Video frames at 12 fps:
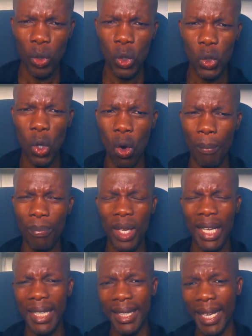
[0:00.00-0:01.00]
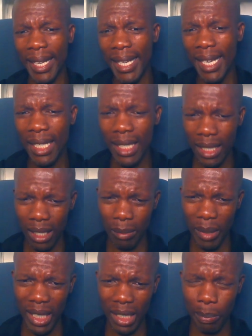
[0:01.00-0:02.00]
So there is, let
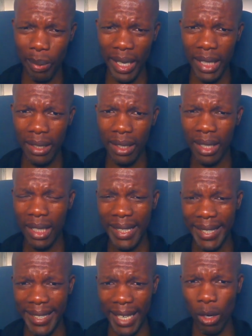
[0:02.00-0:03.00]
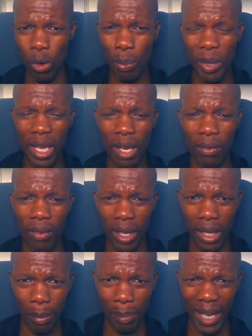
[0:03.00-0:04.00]
me explain, ZANU-P
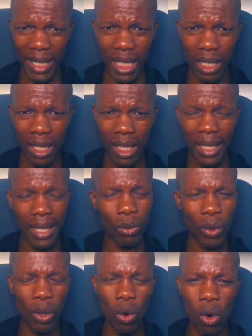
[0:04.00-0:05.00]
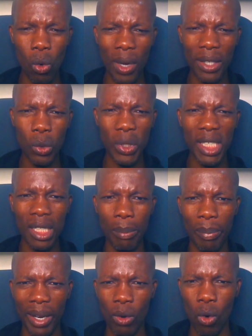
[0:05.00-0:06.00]
F, the party that we all want to see the
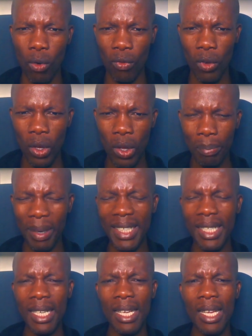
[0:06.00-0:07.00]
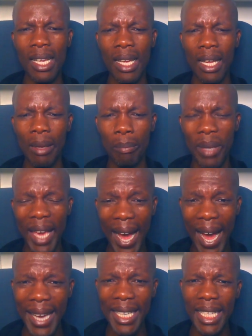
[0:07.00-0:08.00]
back of. But
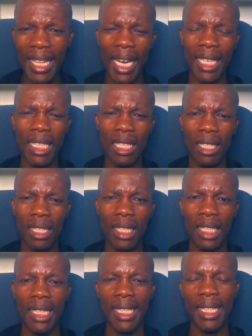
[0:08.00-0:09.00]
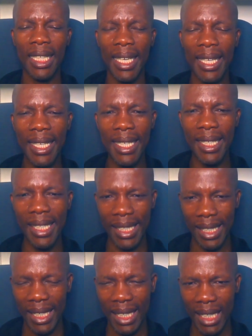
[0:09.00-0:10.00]
behind that, there
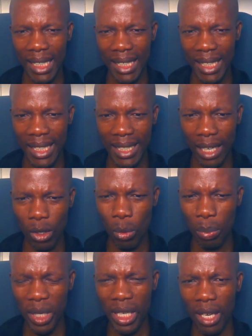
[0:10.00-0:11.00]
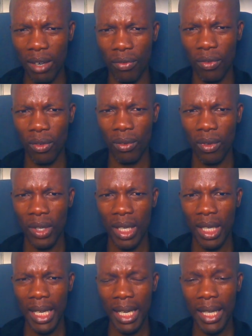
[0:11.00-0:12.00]
is ZANU-P F,
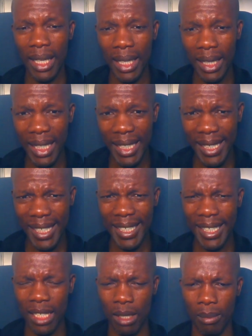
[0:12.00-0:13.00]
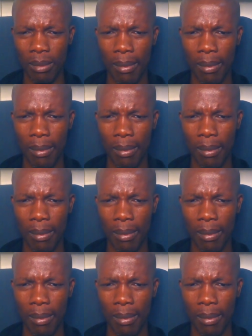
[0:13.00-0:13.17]
the system.